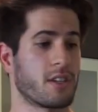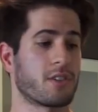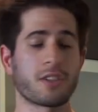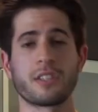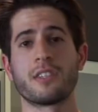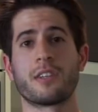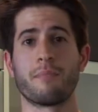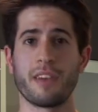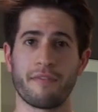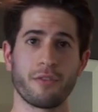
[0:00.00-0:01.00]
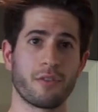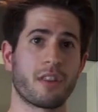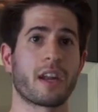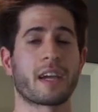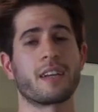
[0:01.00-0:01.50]
It just needs to be food
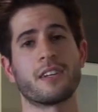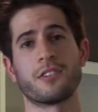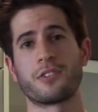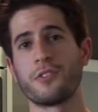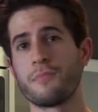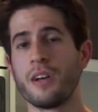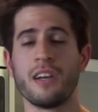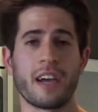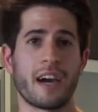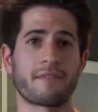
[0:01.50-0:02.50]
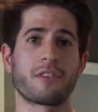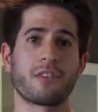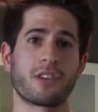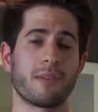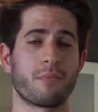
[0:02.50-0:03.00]
that I can consume after the
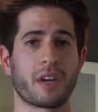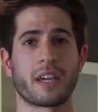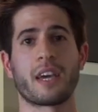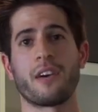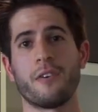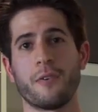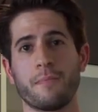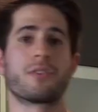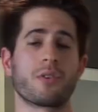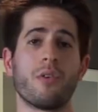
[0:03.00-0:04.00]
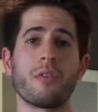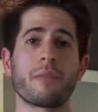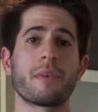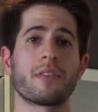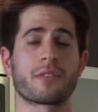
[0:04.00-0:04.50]
gym when I get home. So all the
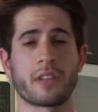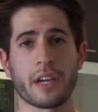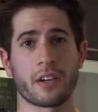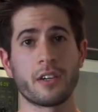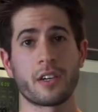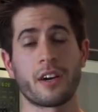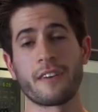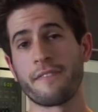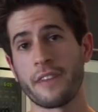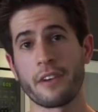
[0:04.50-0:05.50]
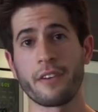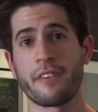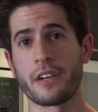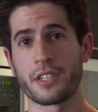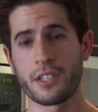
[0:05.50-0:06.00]
meals that I cook are very,
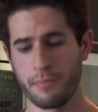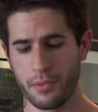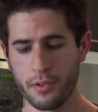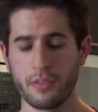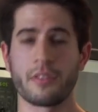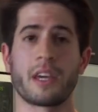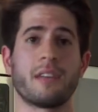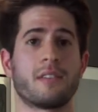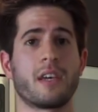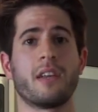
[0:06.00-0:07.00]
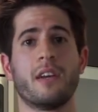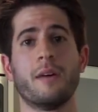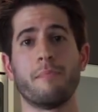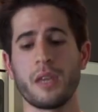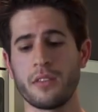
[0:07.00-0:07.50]
very simple. They contain a
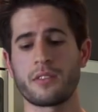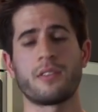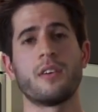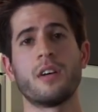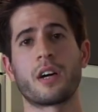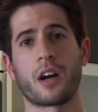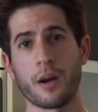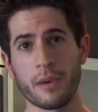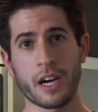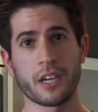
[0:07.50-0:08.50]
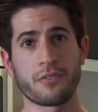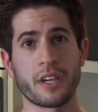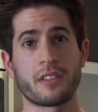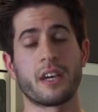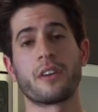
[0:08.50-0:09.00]
meat, a
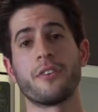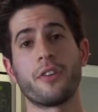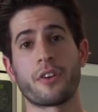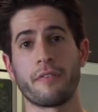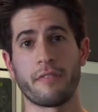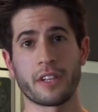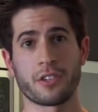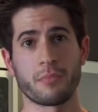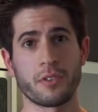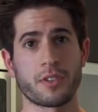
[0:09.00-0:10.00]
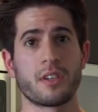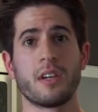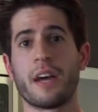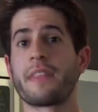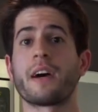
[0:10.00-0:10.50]
carbohydrate, and a lot of vegetables.
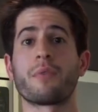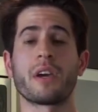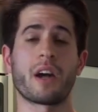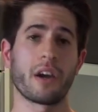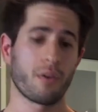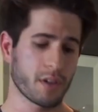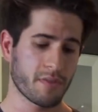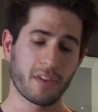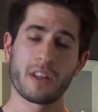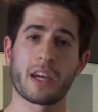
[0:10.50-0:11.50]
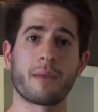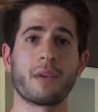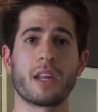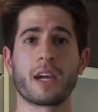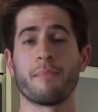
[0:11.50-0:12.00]
And that way I always feel like I'm
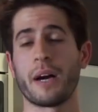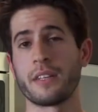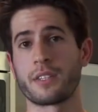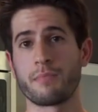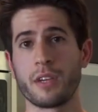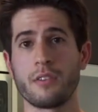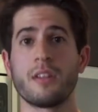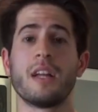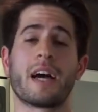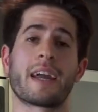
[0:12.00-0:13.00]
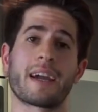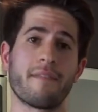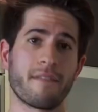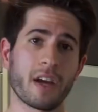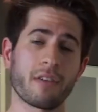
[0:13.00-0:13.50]
eating a balanced meal and I can
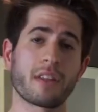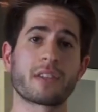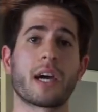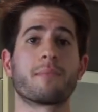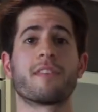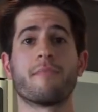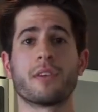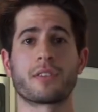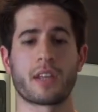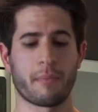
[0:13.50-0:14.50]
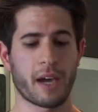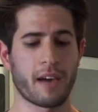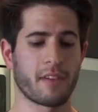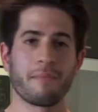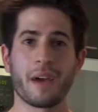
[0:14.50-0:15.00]
vary the types of meals that I'm
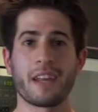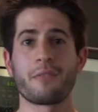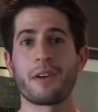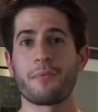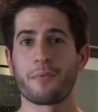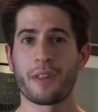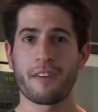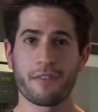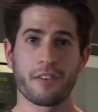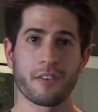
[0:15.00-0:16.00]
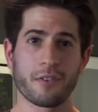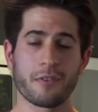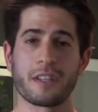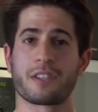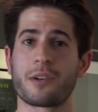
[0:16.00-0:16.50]
having. But anyway, without further ado,
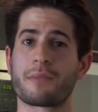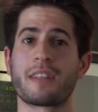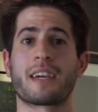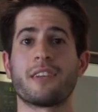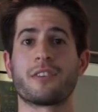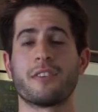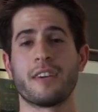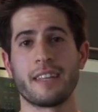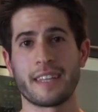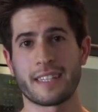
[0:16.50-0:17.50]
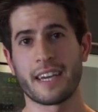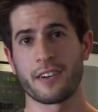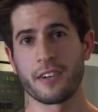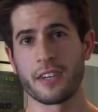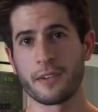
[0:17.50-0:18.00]
let's jump to the kitchen and let's get
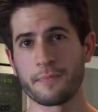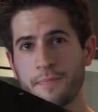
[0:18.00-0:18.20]
cooking.